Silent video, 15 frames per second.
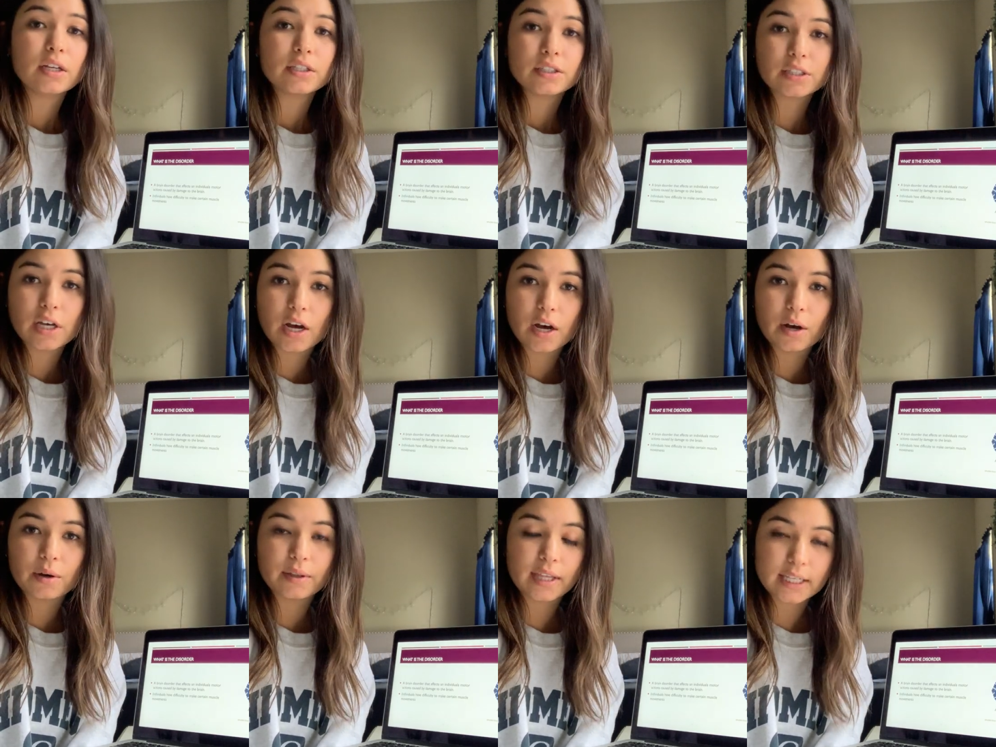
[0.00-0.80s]

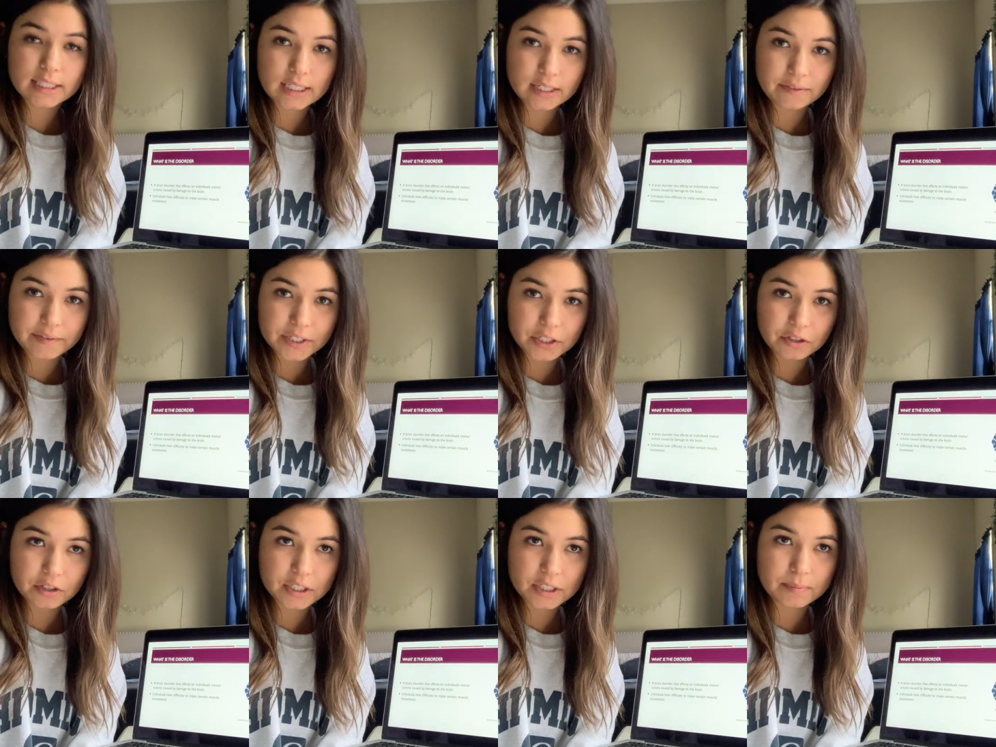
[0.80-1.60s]
So these
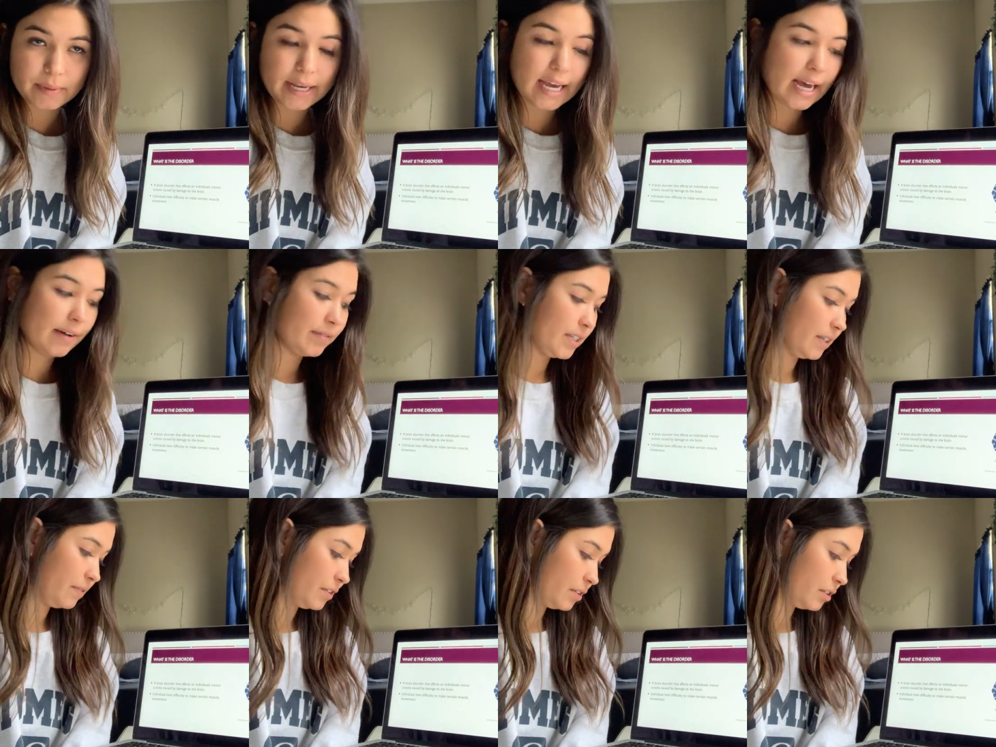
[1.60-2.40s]
individuals may have
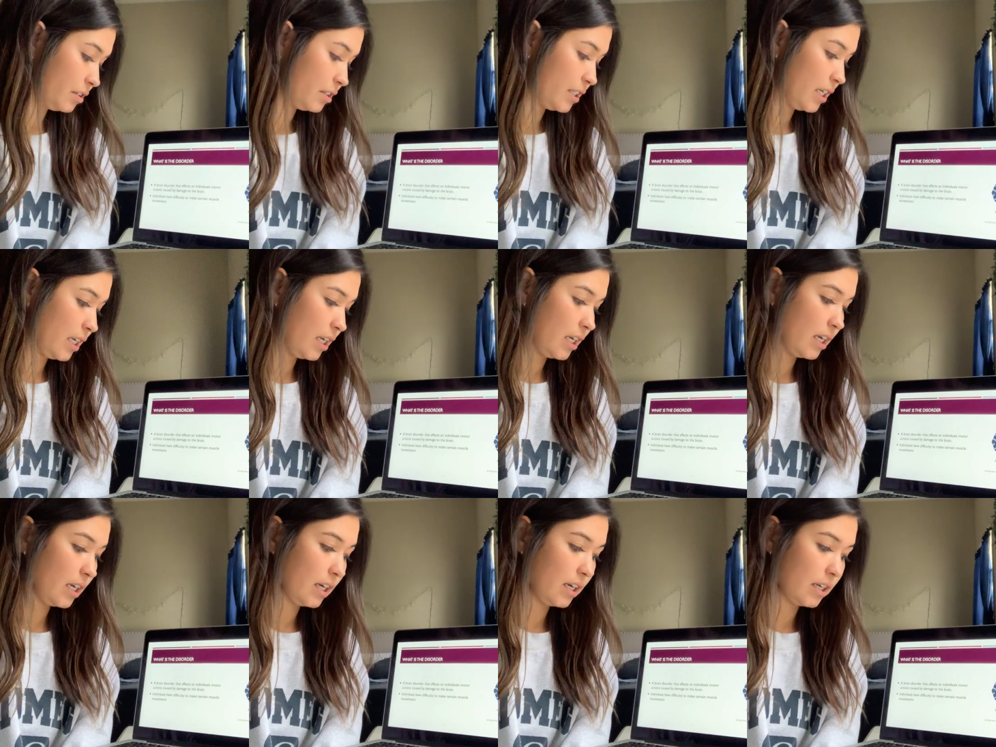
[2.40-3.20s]

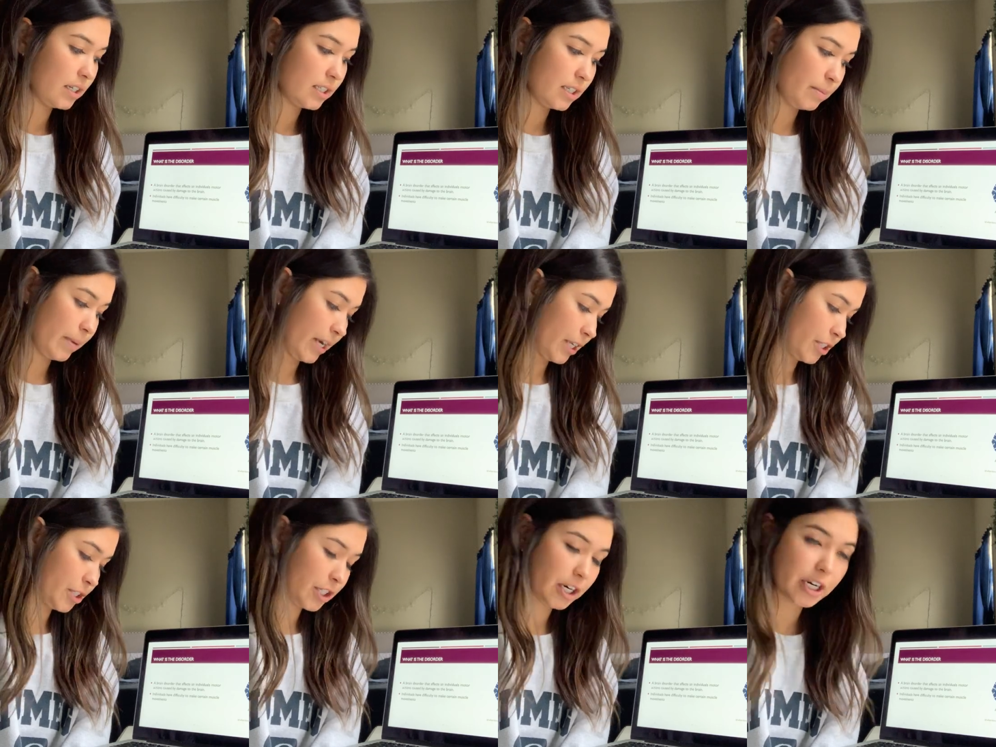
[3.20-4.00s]
difficulty to make
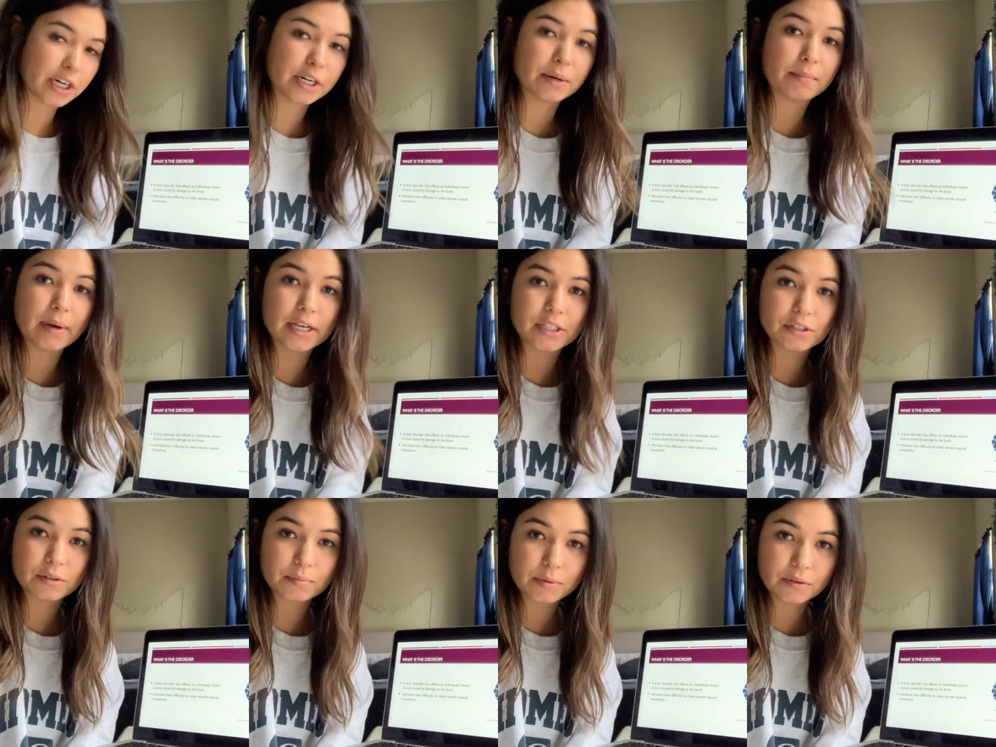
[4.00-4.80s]
certain
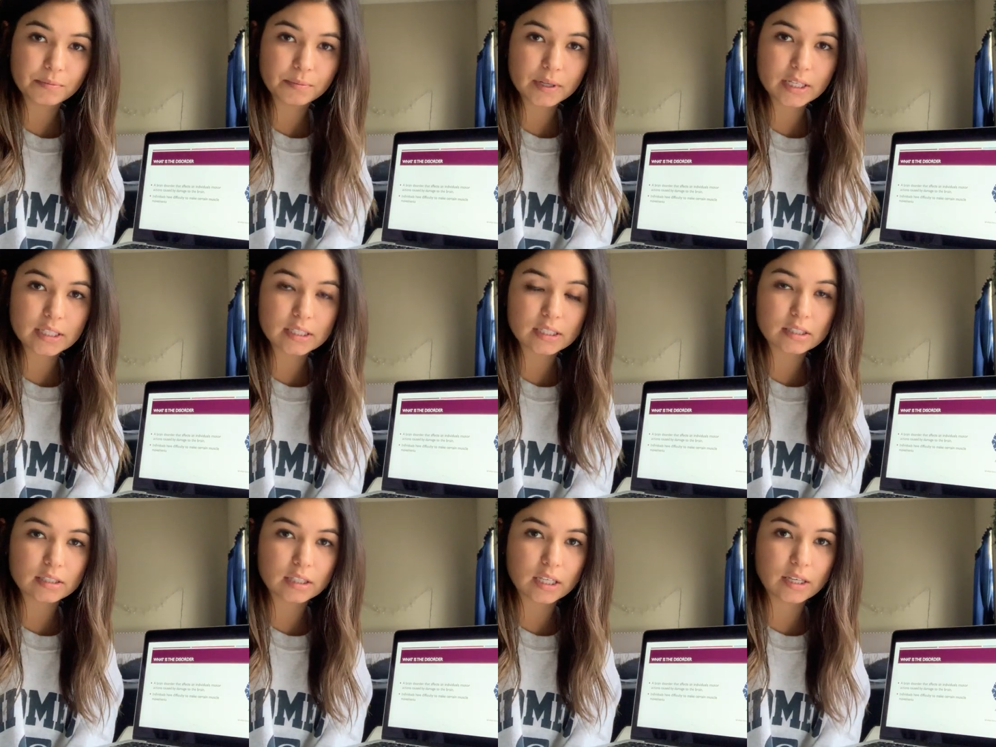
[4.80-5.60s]
muscle
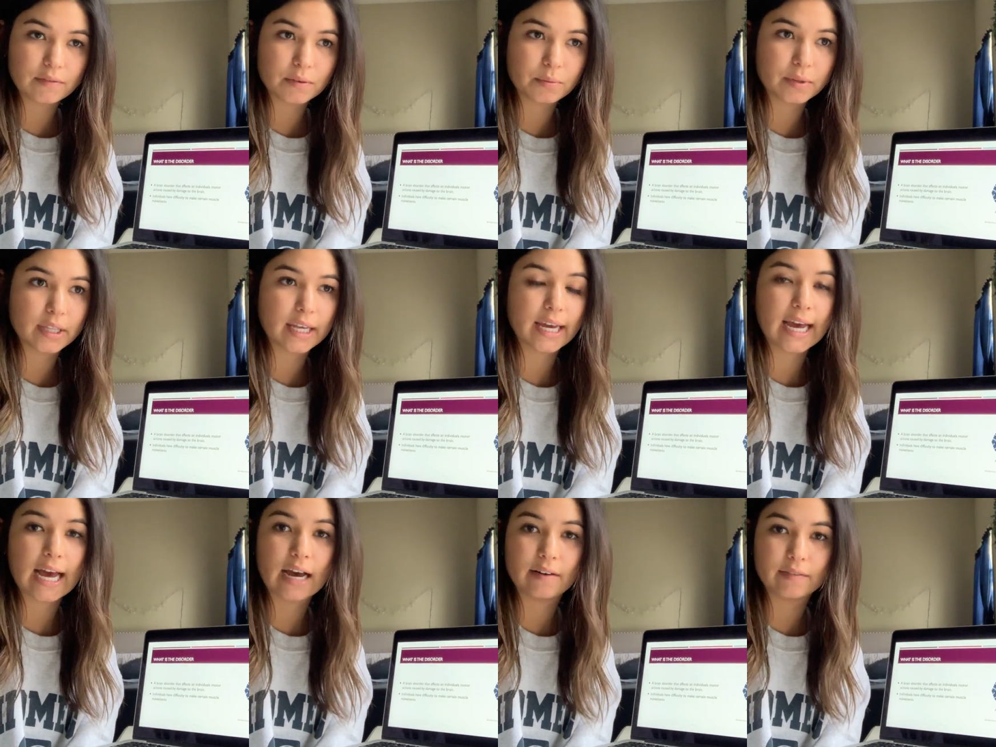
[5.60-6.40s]
movements even when they
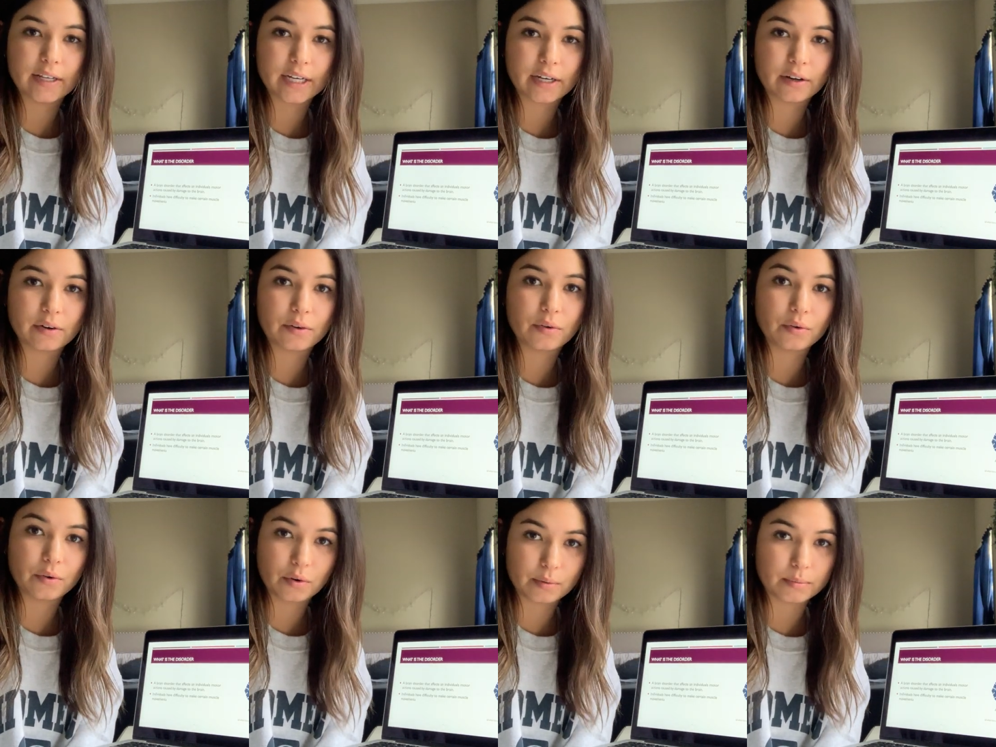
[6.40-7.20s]
have
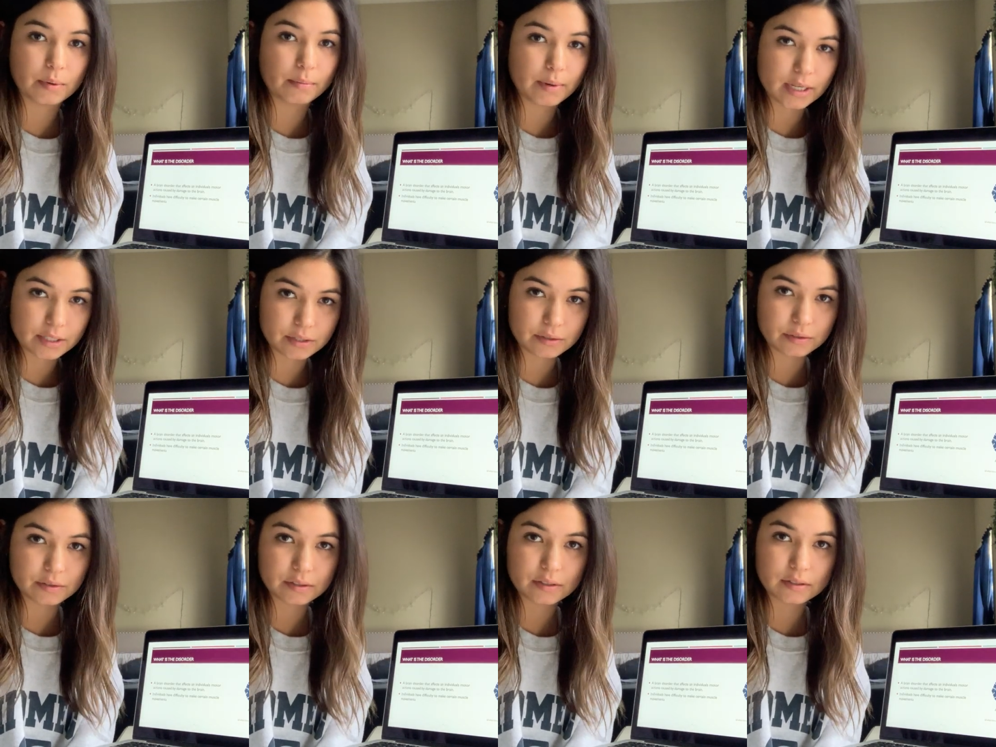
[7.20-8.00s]
normal
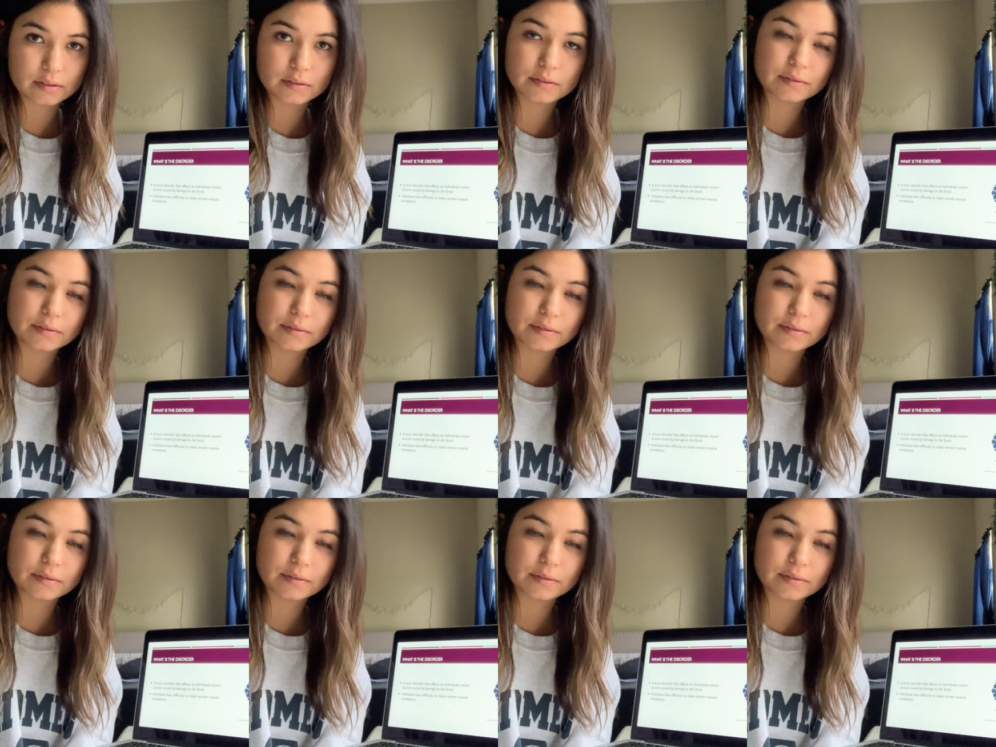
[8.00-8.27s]
muscles.